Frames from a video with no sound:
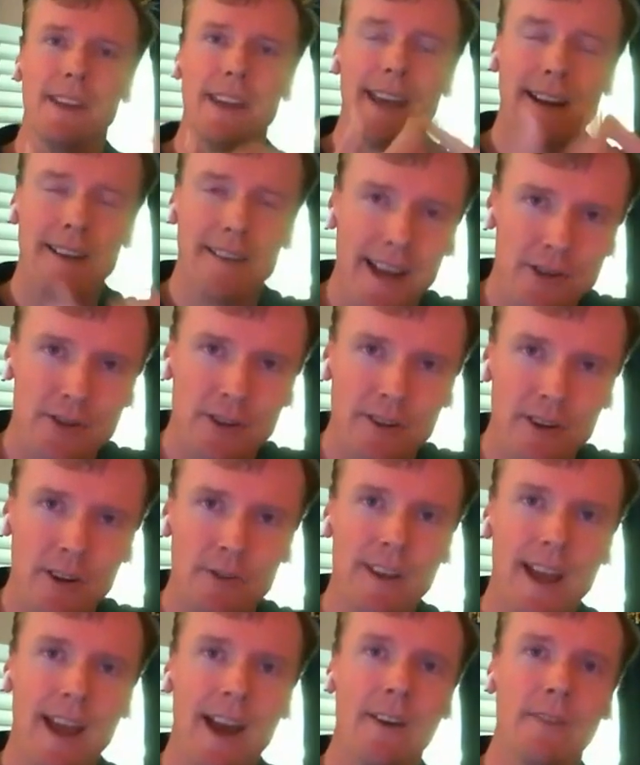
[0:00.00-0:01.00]
if the internet
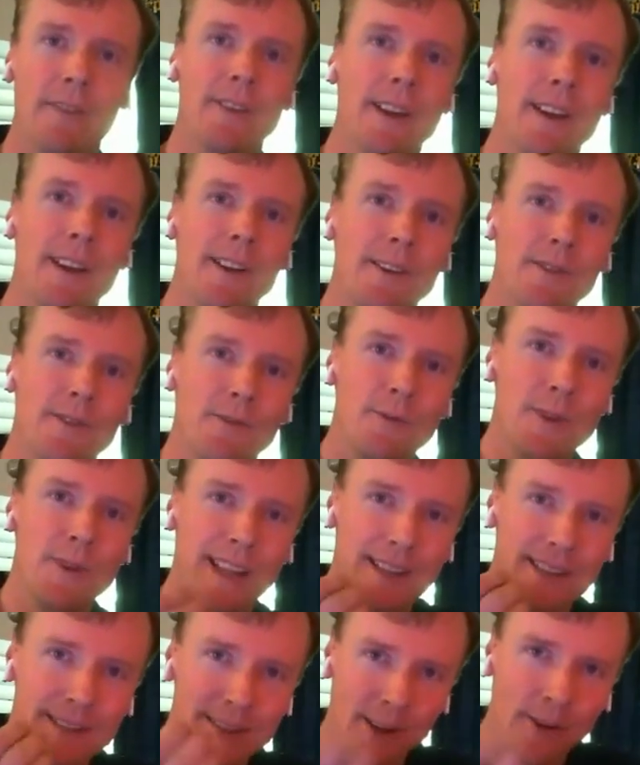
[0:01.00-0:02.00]
should go down,
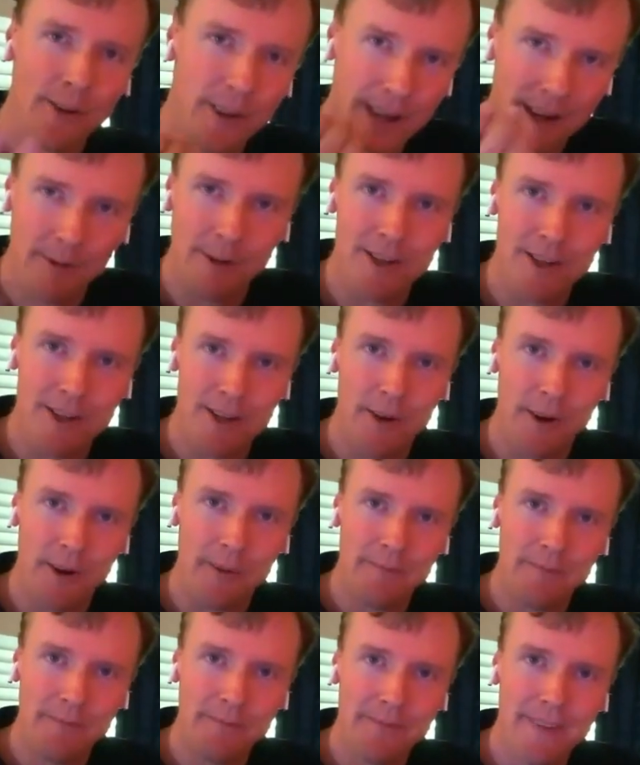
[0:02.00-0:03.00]
we can still hear each
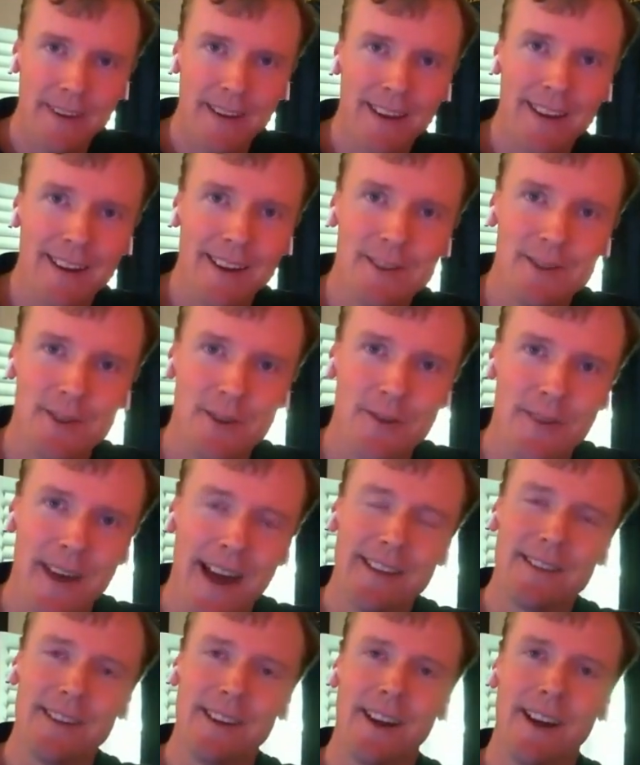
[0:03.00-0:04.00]
other.
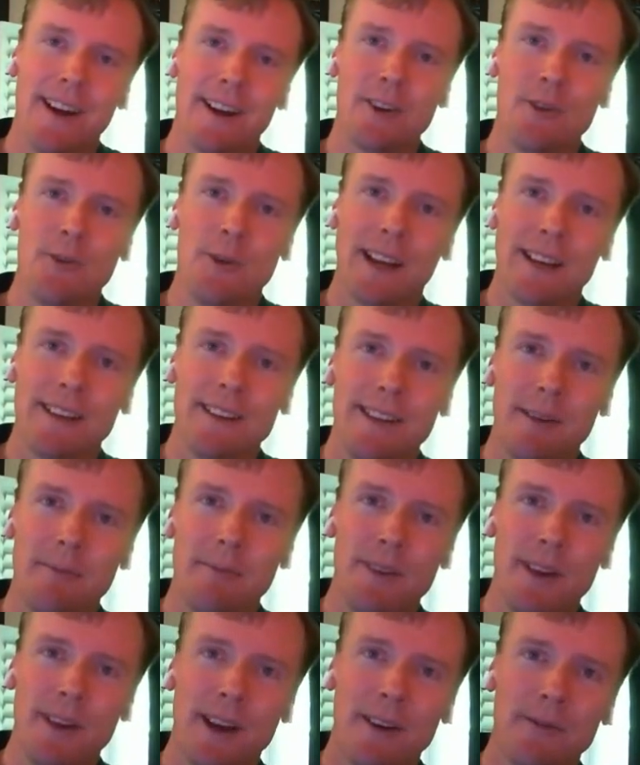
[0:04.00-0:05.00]
So that's a quick
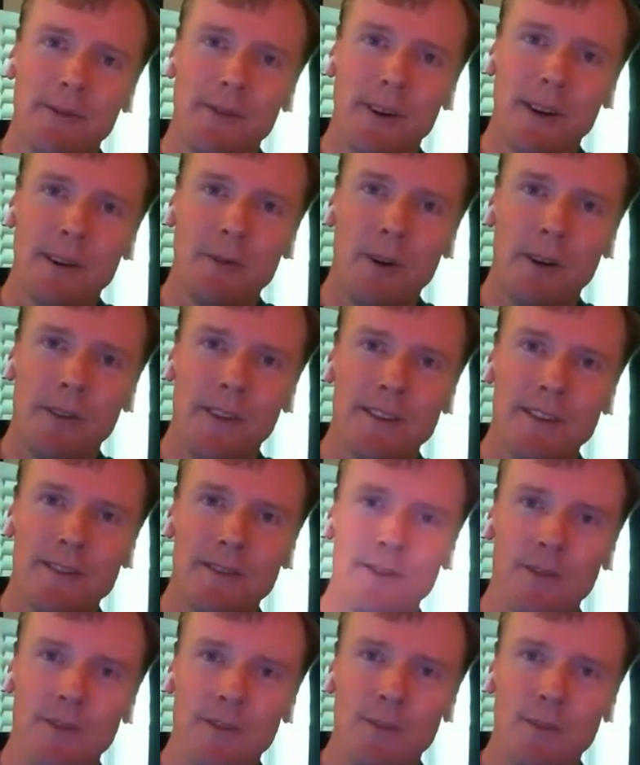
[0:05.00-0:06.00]
tip there for anyone
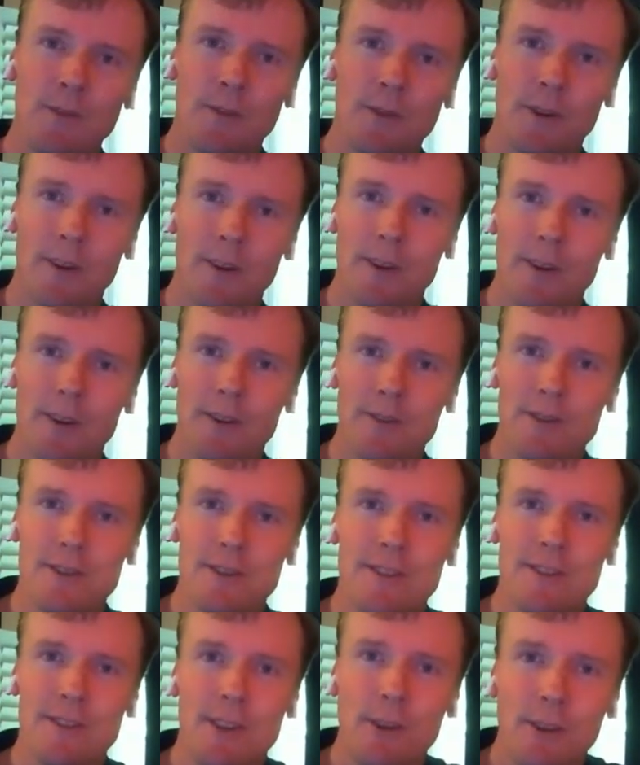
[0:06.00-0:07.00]
that's new or
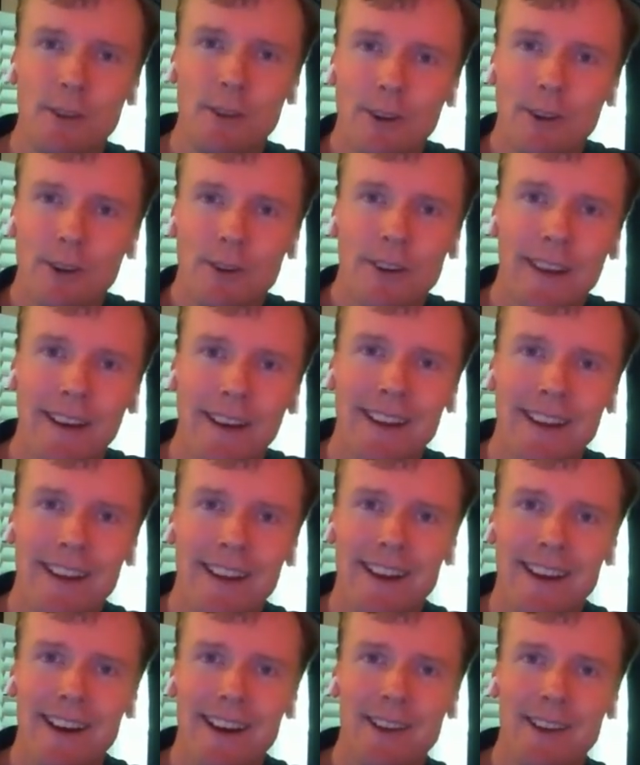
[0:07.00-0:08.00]
just still learning
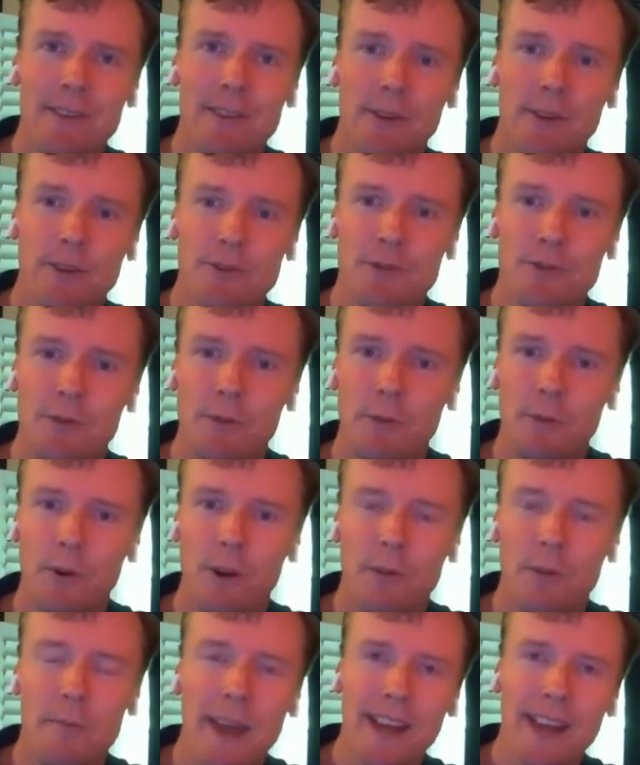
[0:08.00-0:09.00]
the virtual
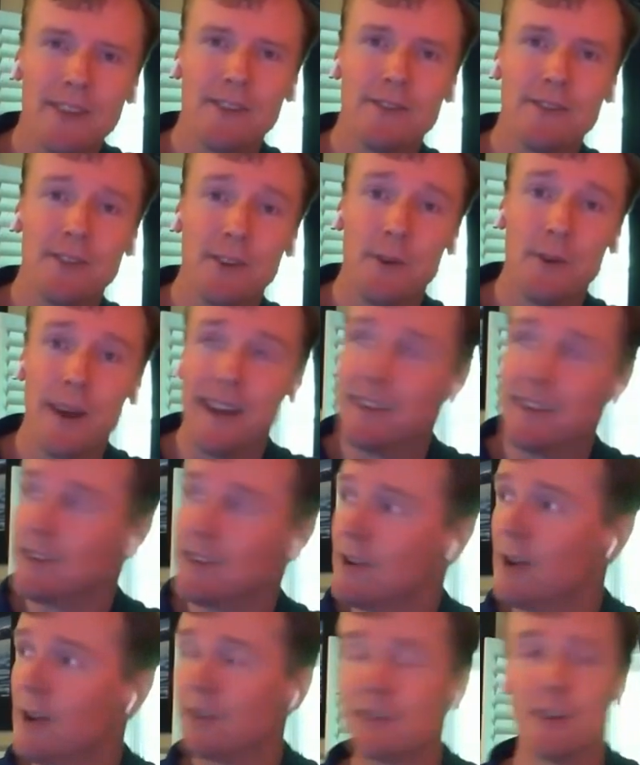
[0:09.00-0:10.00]
world. Patience and
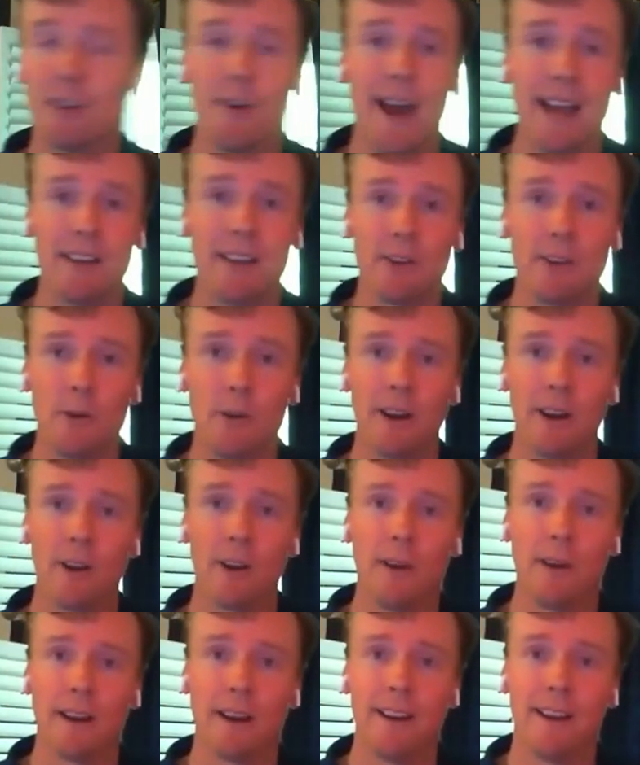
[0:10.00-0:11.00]
grace. And also I had to throw
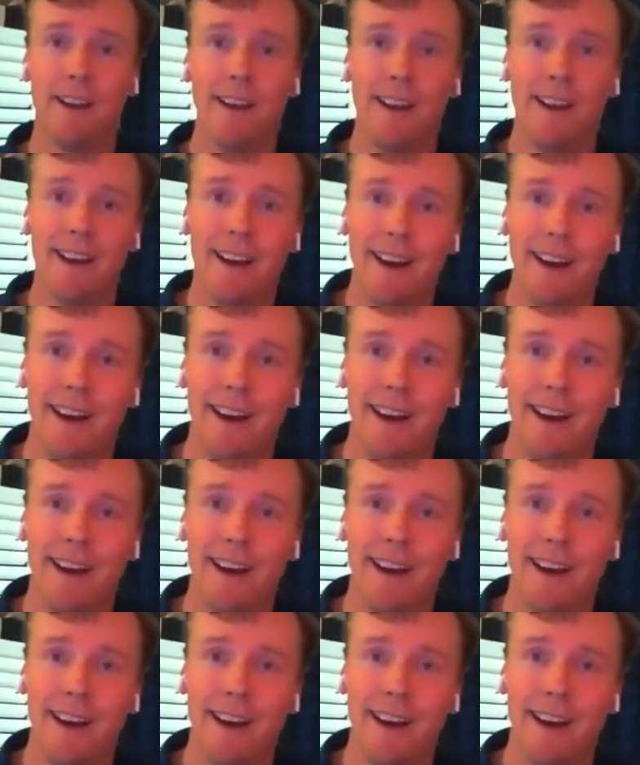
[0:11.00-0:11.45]
in a quick